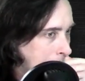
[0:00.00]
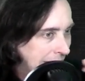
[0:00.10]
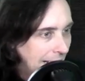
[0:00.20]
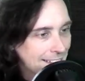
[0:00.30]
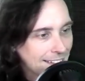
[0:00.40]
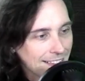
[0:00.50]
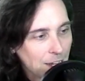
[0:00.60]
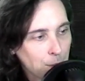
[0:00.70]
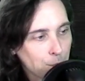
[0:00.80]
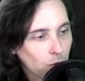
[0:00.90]
That's the thing.
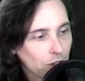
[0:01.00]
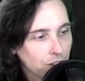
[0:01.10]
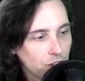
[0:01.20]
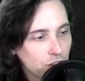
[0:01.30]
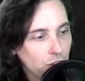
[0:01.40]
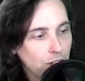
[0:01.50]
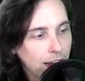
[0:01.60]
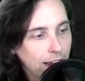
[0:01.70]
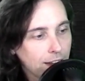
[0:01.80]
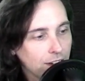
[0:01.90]
People are like, "You're too
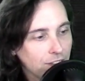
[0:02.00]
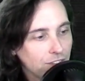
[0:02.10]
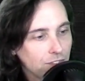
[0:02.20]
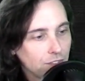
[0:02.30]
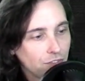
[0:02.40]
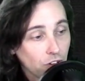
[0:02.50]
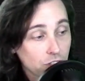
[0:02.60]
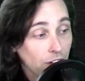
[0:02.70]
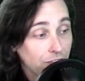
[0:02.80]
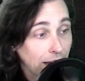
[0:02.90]
negative." First
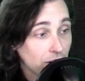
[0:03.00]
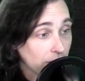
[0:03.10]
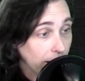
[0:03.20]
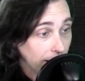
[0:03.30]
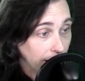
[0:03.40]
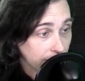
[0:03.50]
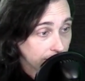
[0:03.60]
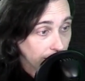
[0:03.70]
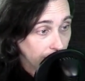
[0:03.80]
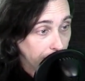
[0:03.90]
off, that just like
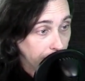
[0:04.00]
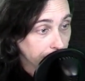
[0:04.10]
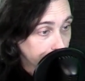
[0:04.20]
excited me.